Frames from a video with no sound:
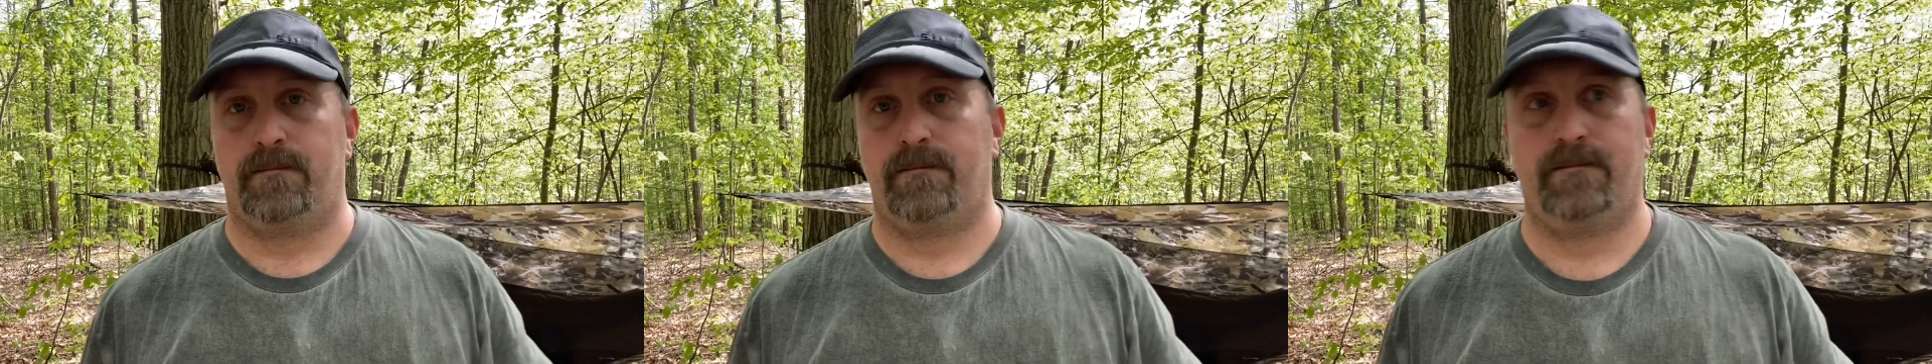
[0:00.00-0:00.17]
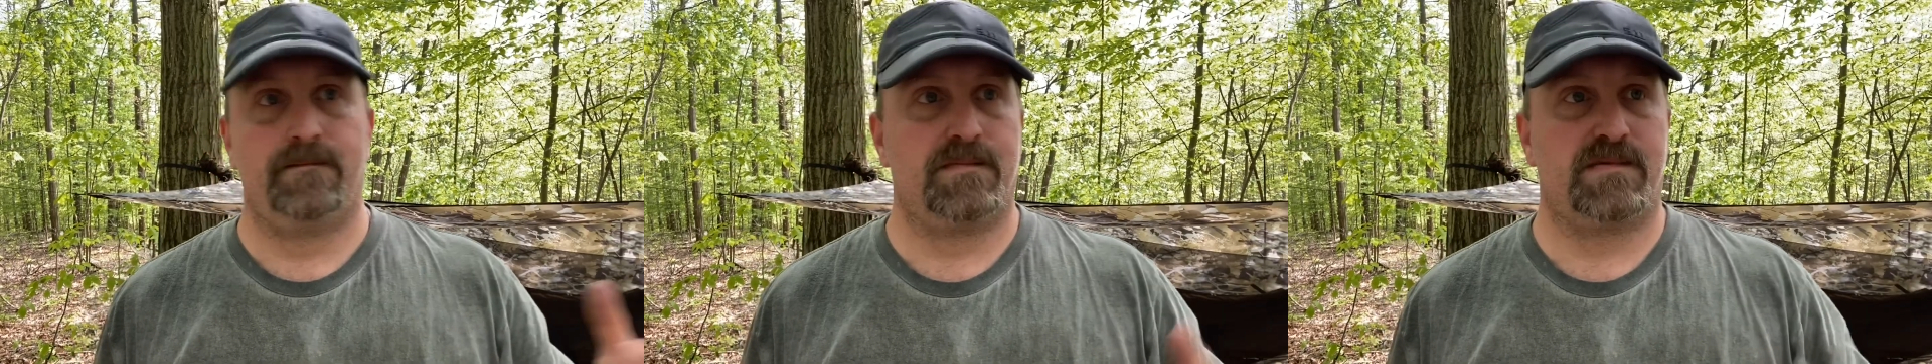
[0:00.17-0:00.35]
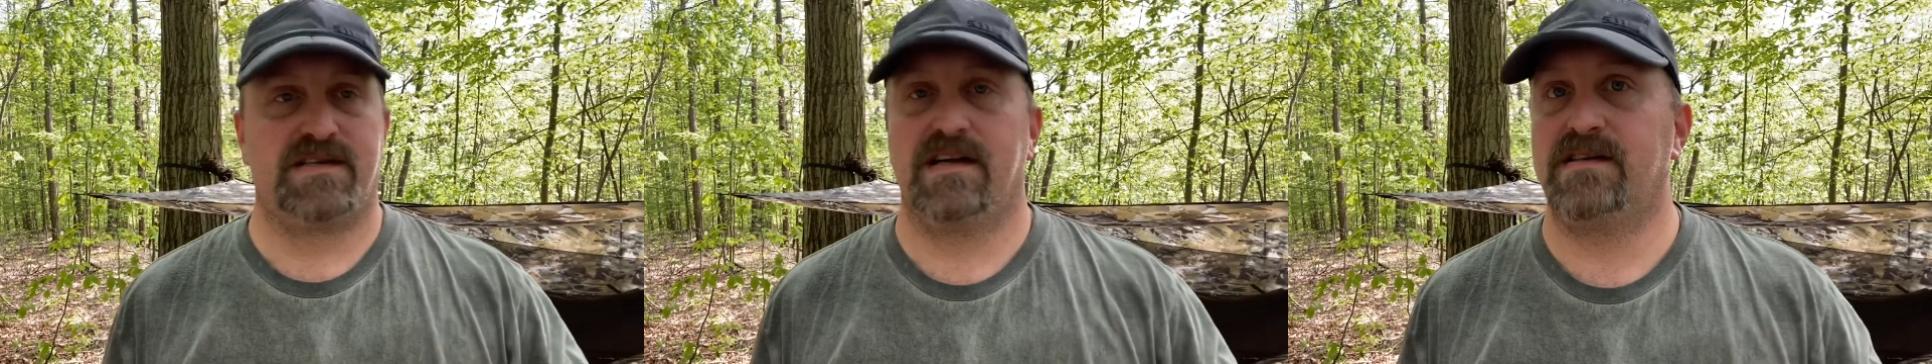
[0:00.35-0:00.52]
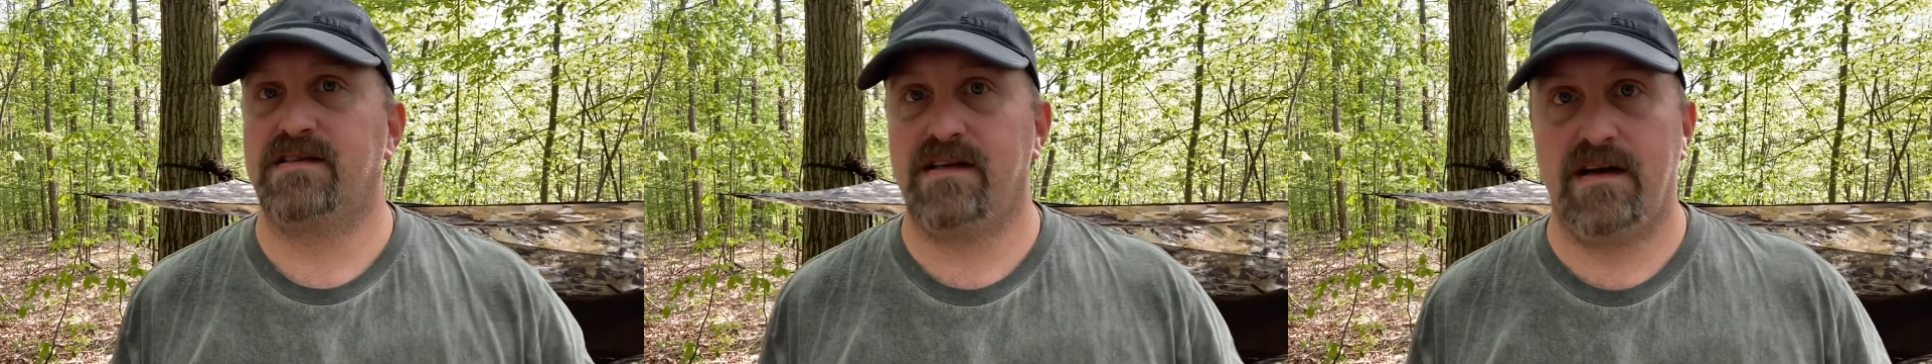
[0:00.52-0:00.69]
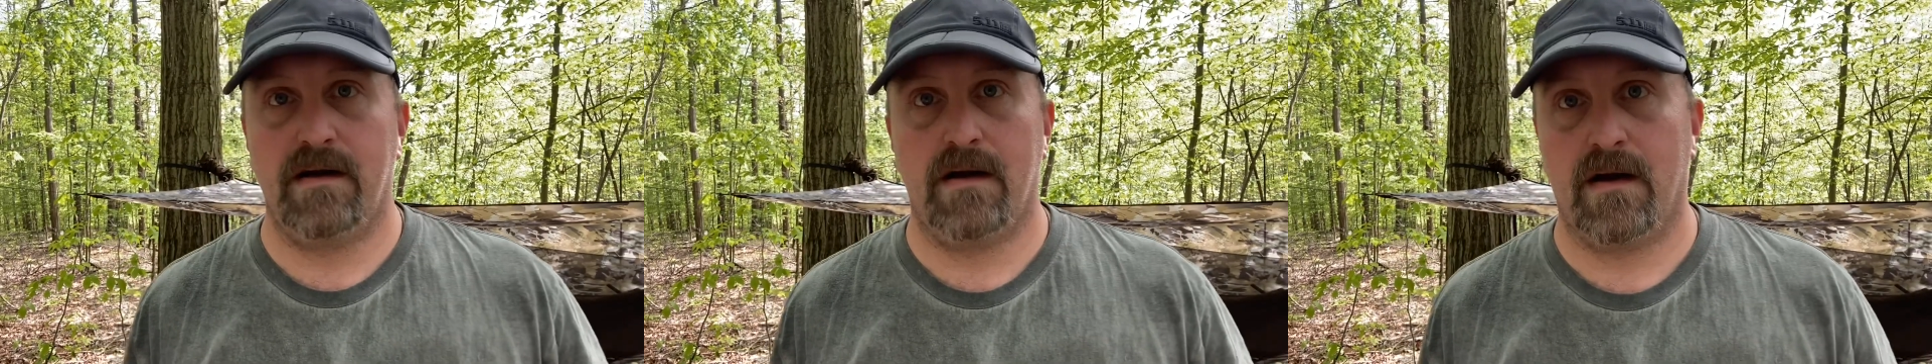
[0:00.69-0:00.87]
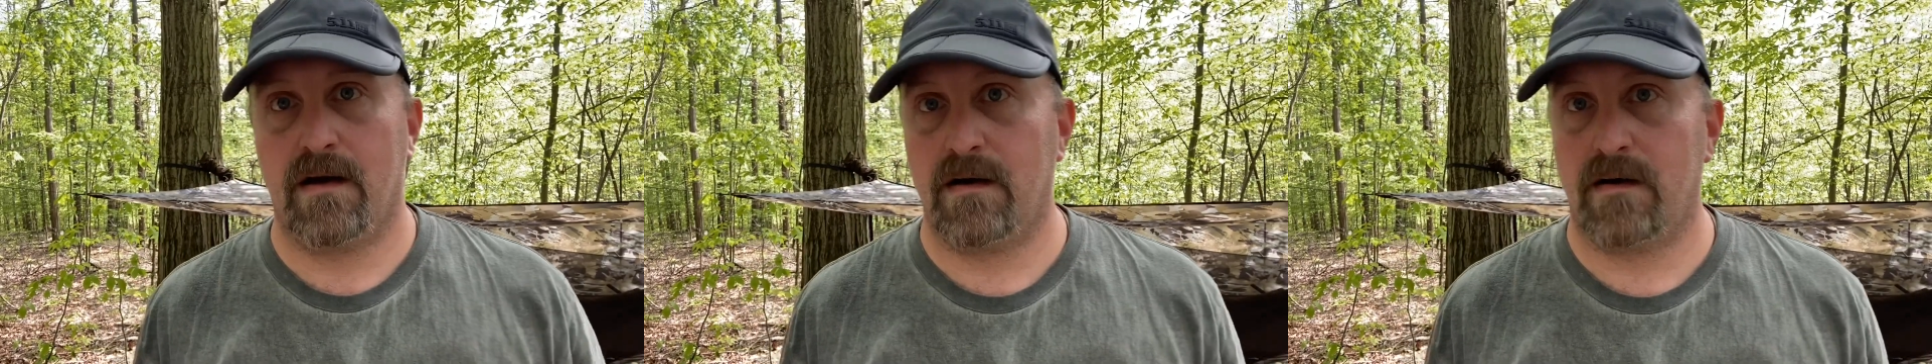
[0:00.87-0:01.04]

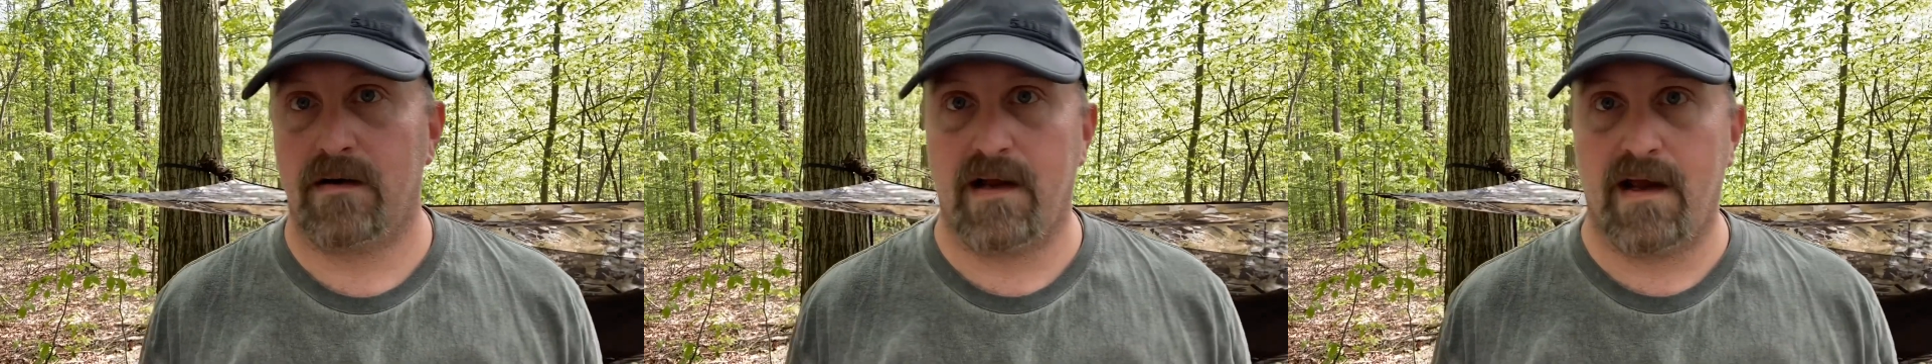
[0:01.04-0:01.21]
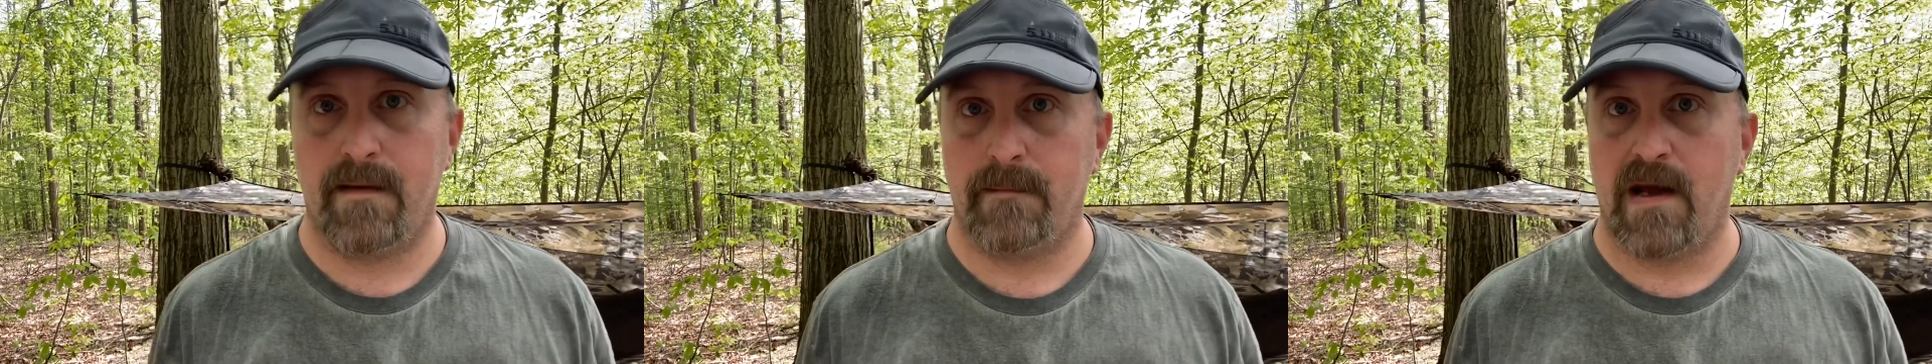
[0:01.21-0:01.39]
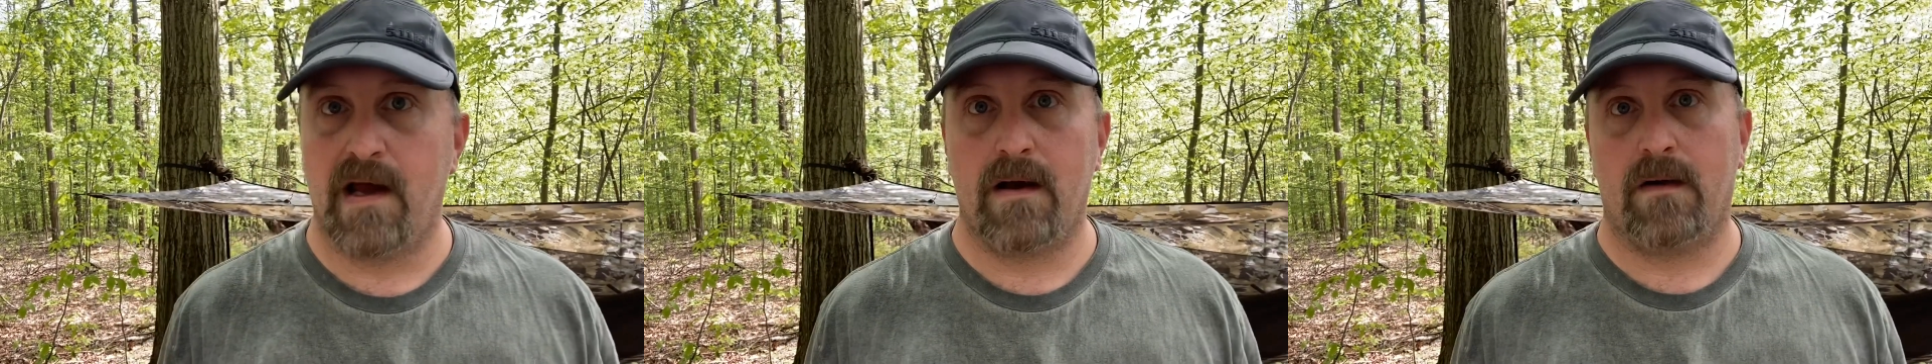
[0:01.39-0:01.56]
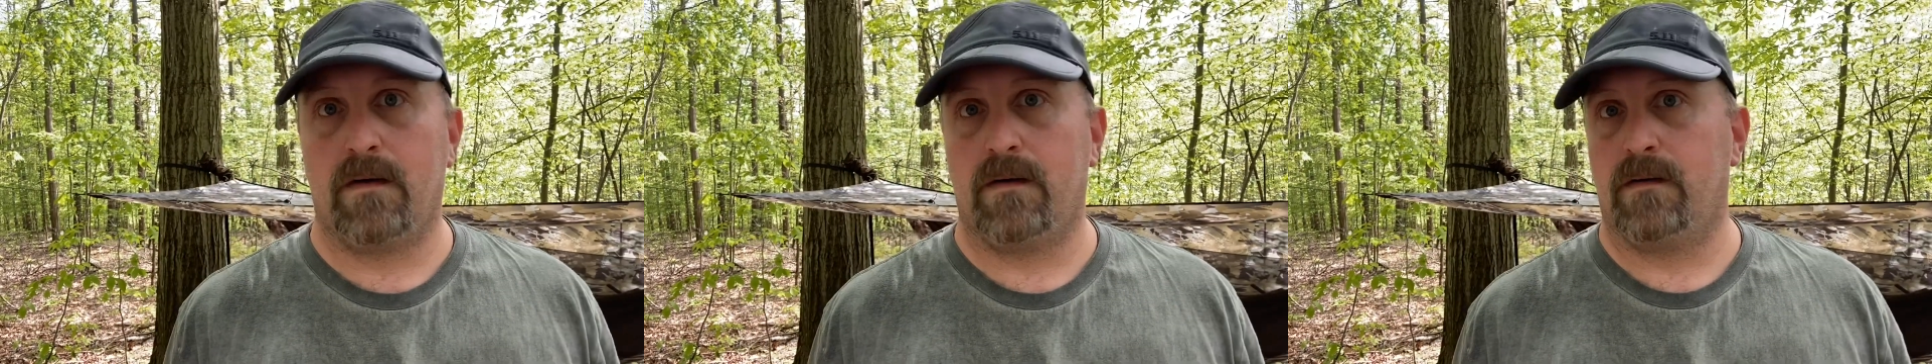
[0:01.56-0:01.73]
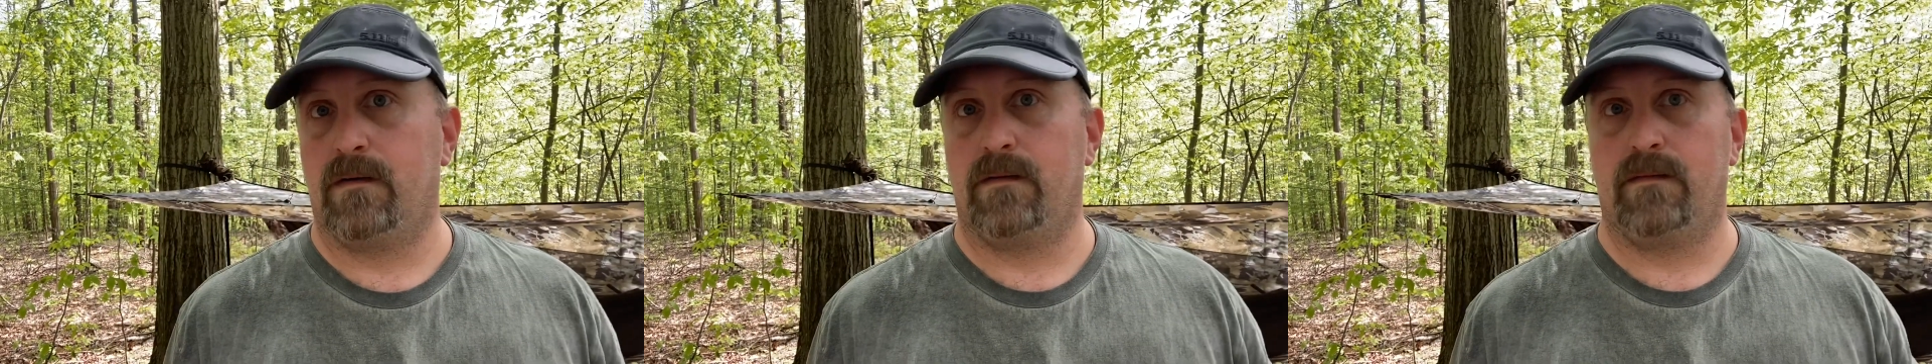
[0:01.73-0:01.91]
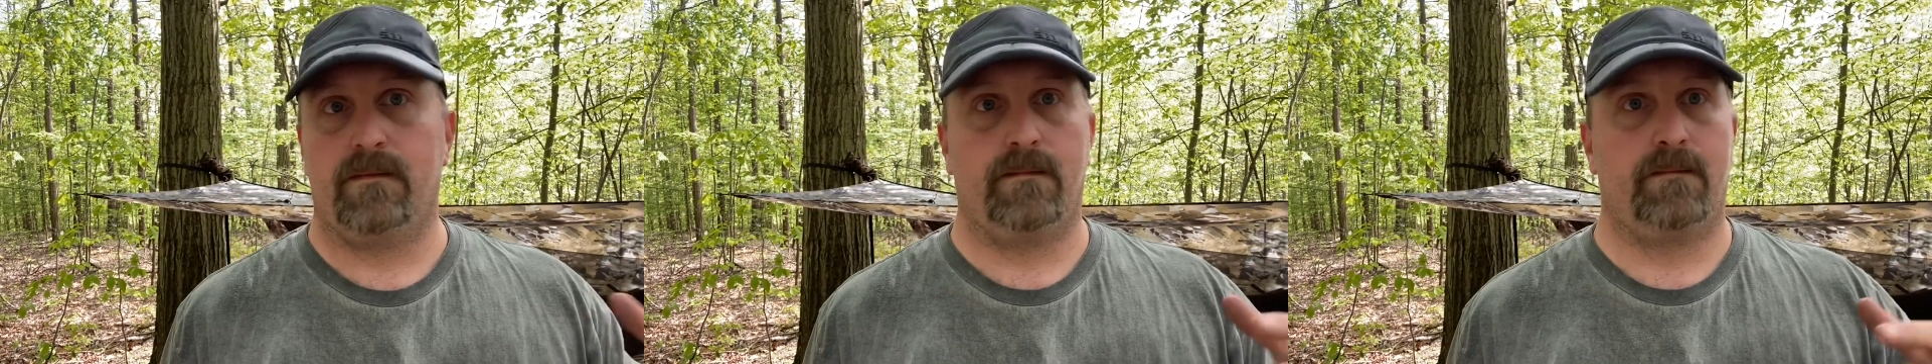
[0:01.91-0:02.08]
1600
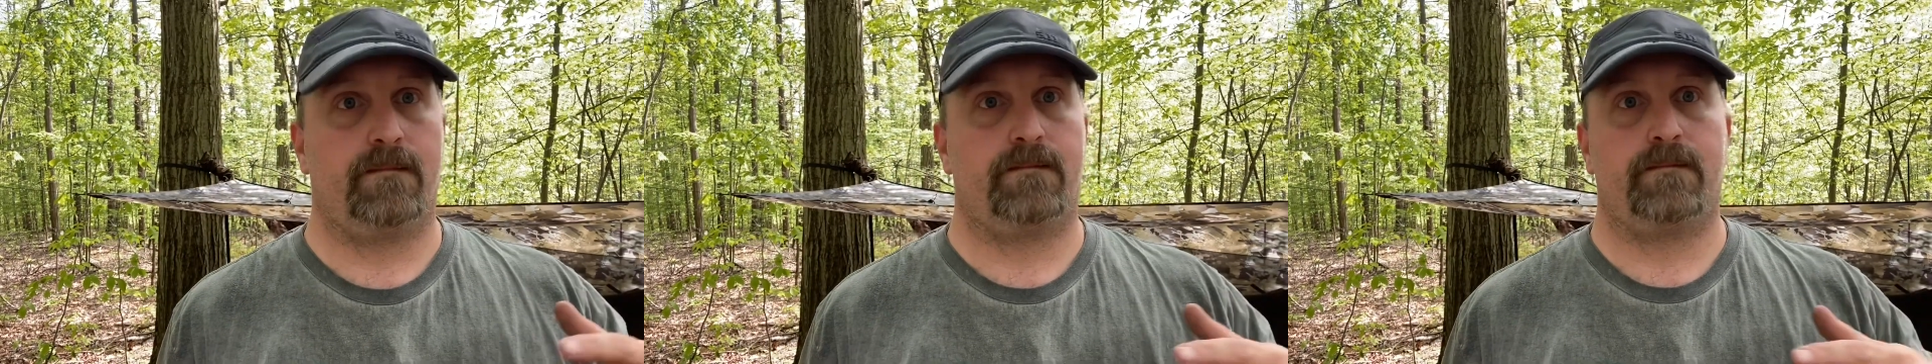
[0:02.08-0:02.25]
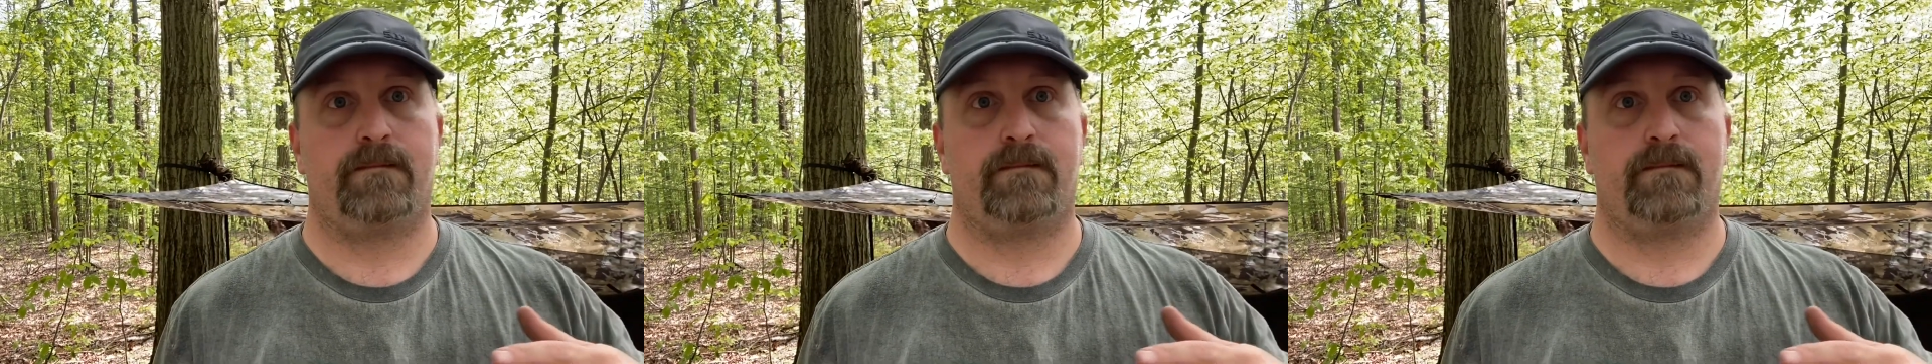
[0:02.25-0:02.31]
ml